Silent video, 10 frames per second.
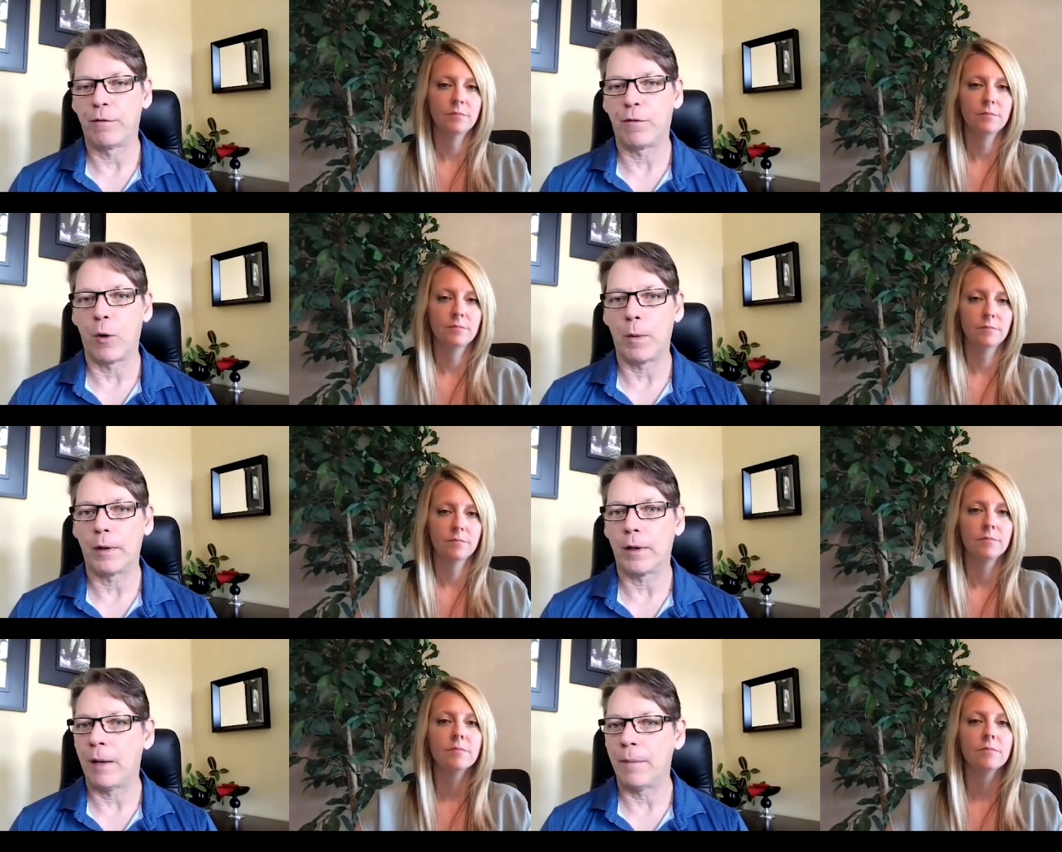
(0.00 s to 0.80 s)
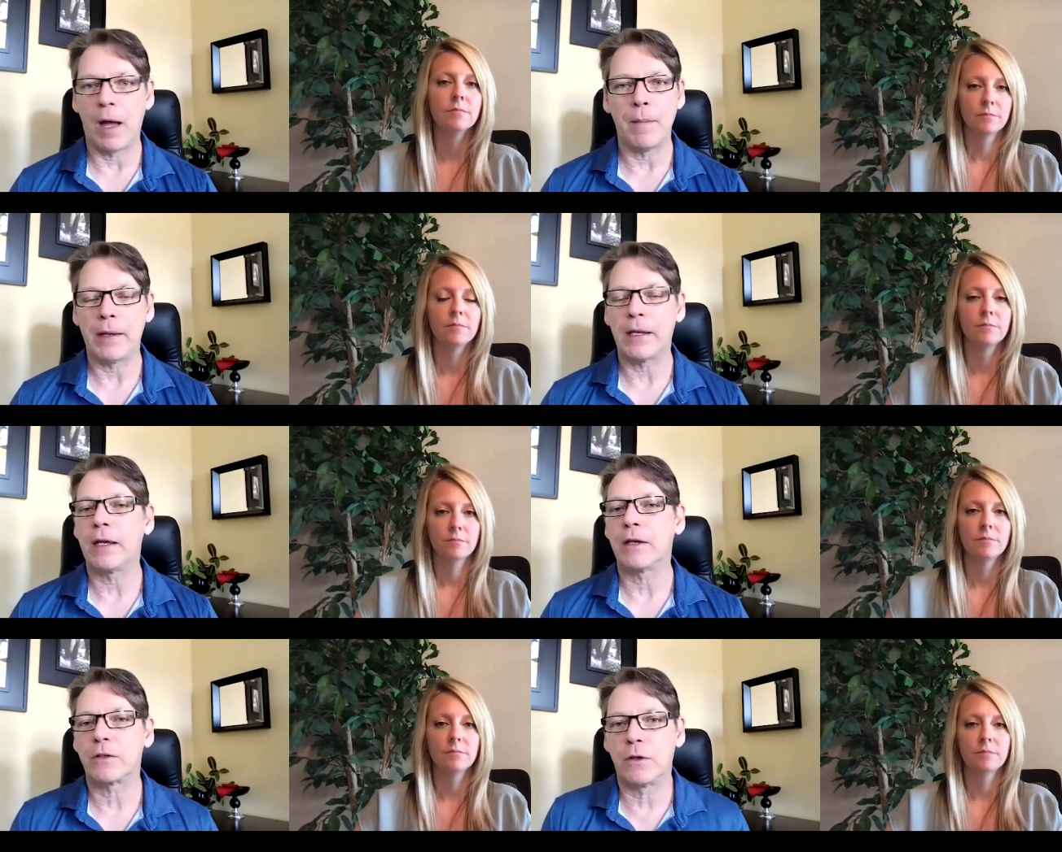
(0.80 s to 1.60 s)
Speaker 1: forward. I'm not making
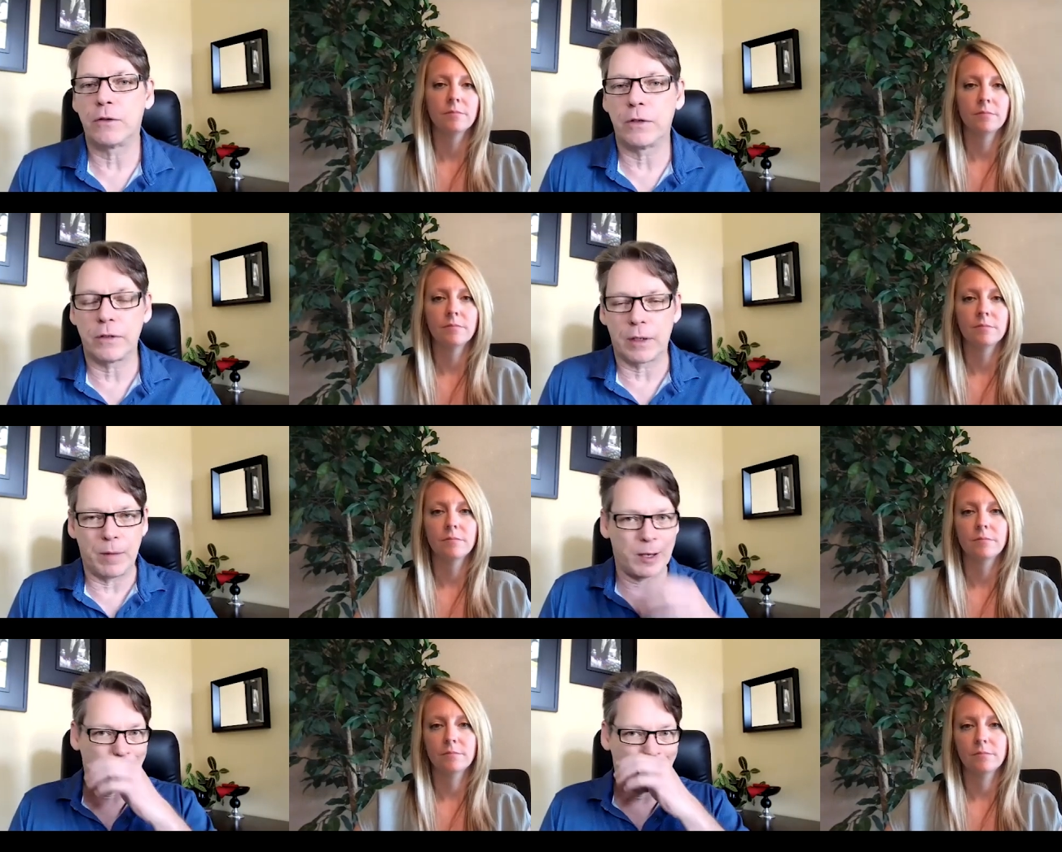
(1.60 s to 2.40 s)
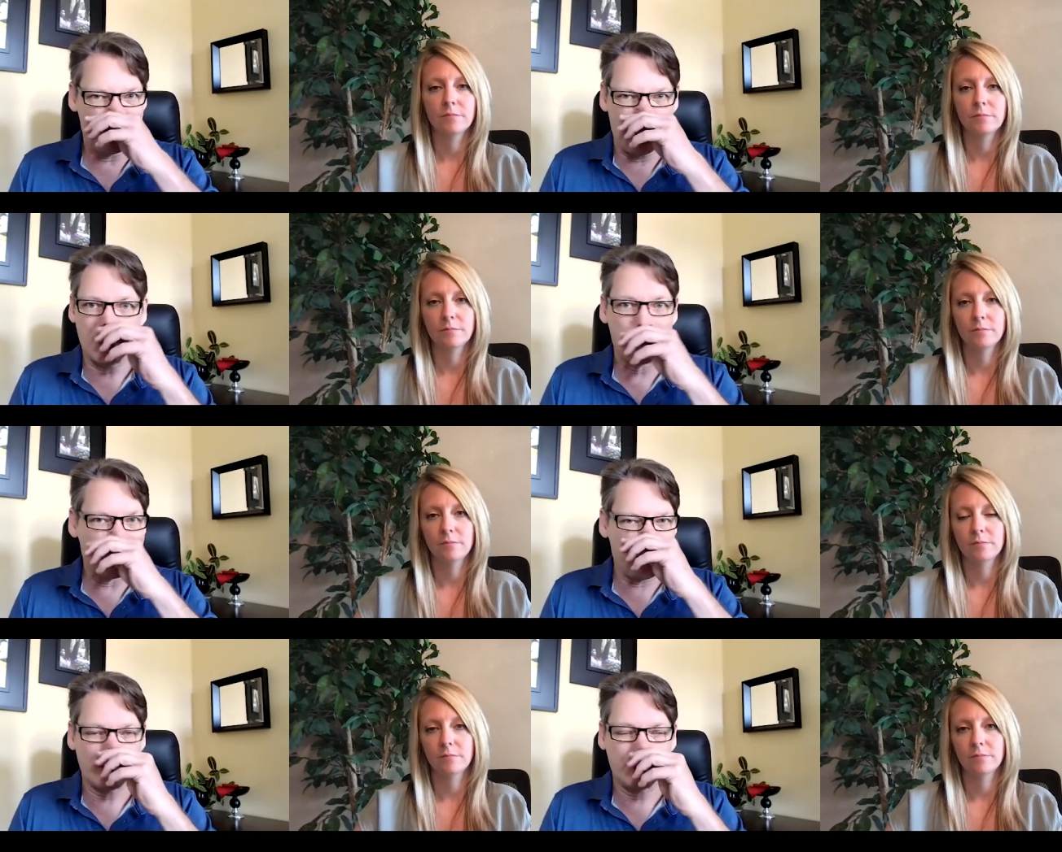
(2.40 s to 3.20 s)
excuses. I'm not, I'm not, I'm
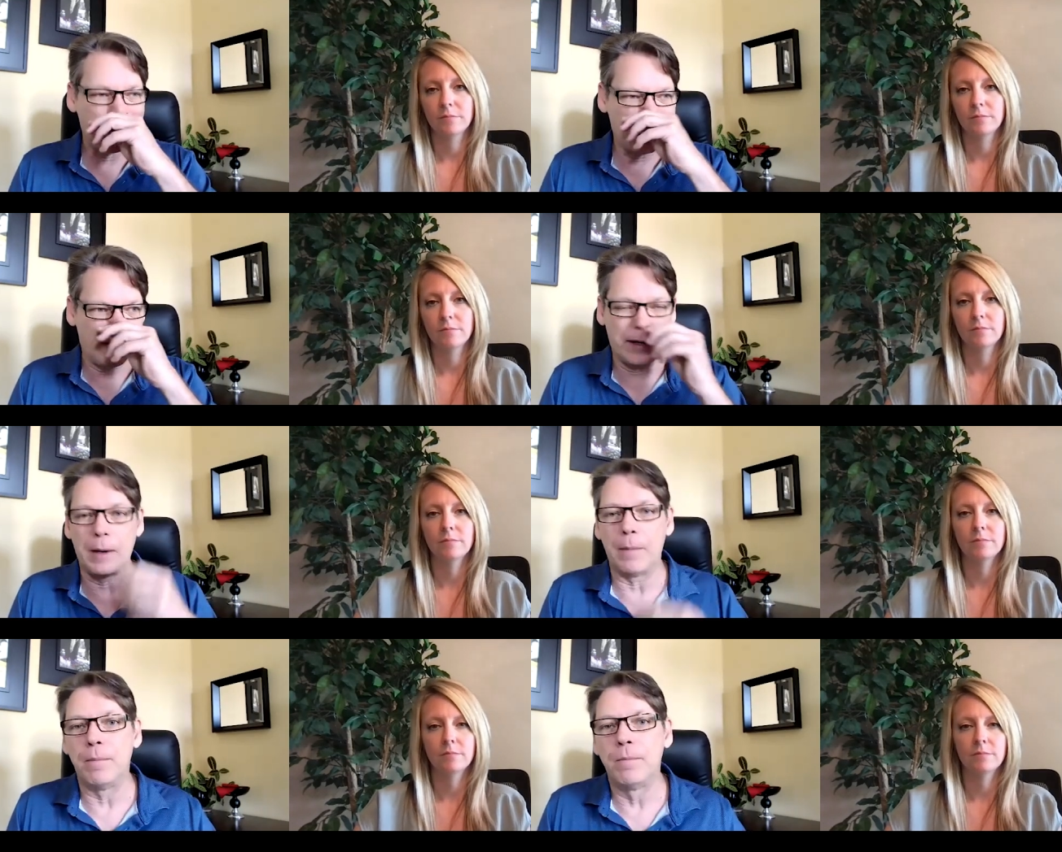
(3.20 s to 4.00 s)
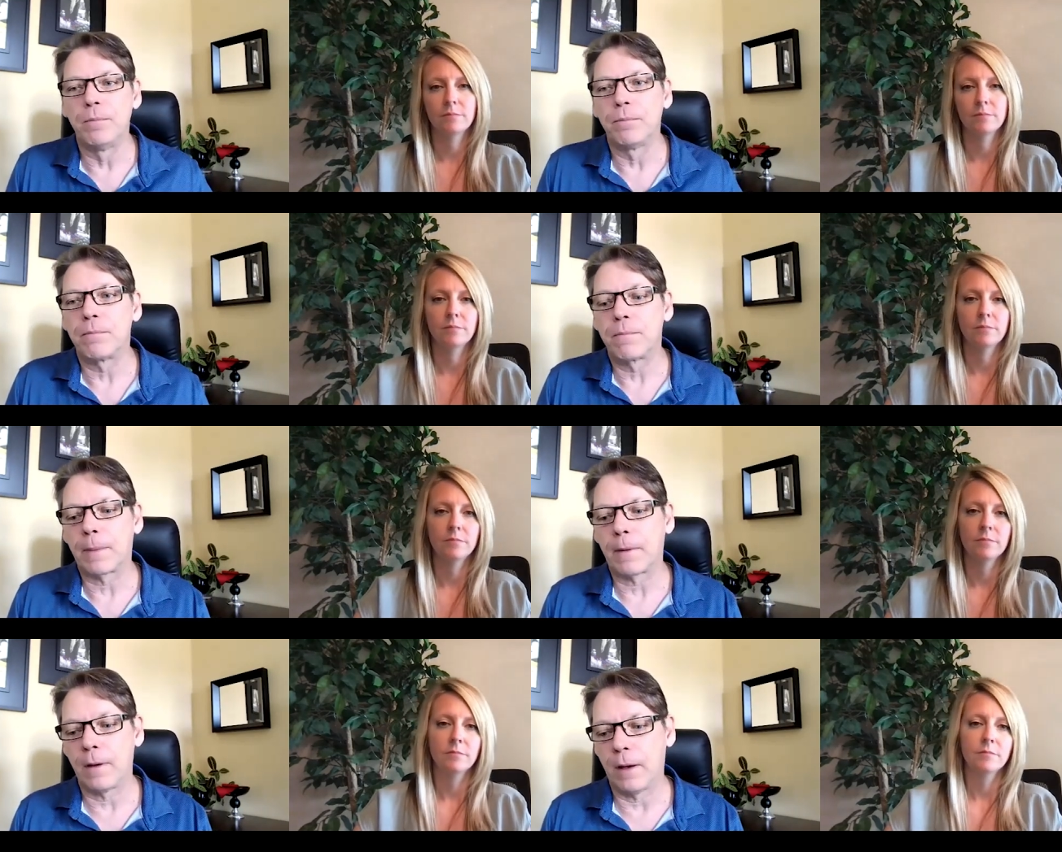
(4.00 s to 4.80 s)
not taking um,
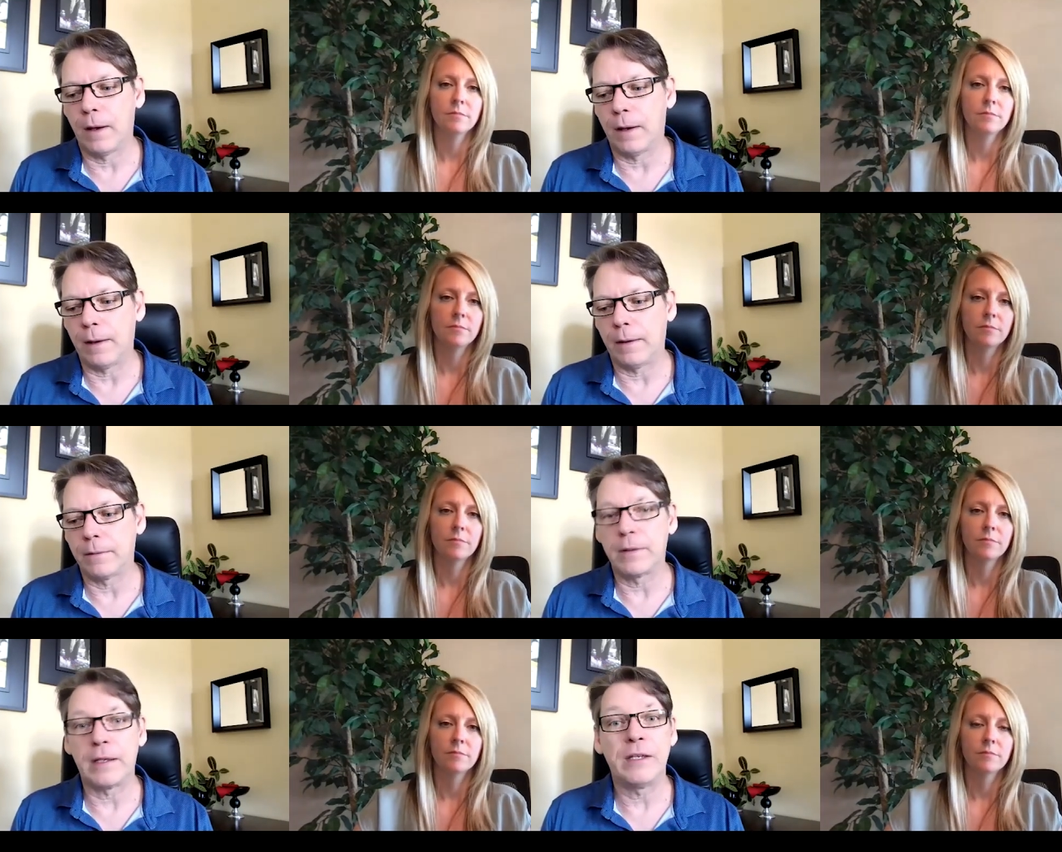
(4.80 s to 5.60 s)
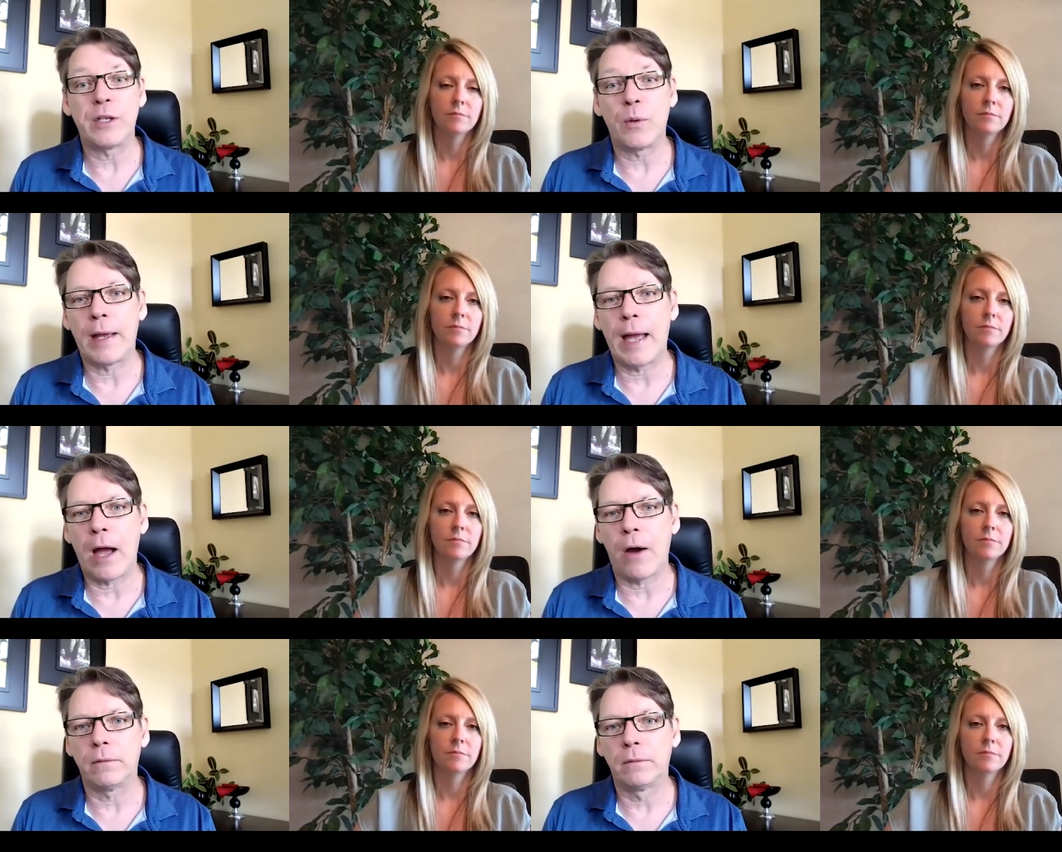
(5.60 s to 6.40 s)
uh, the easy way
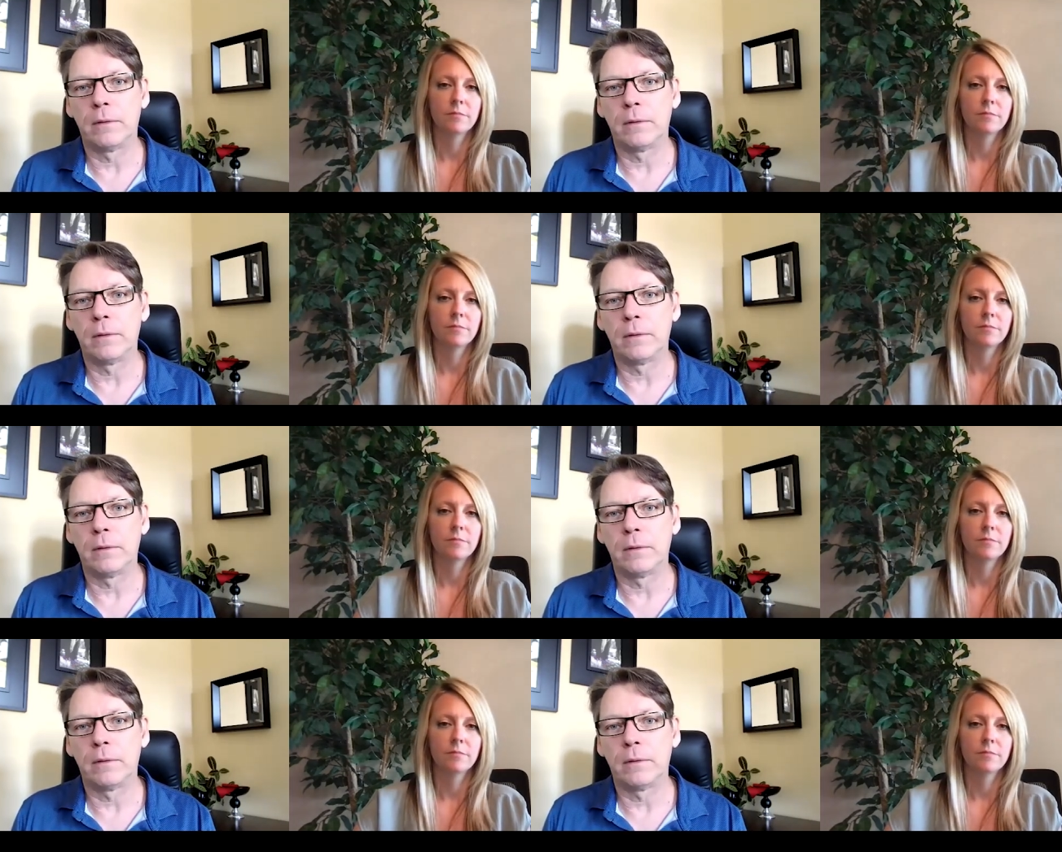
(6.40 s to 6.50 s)
out.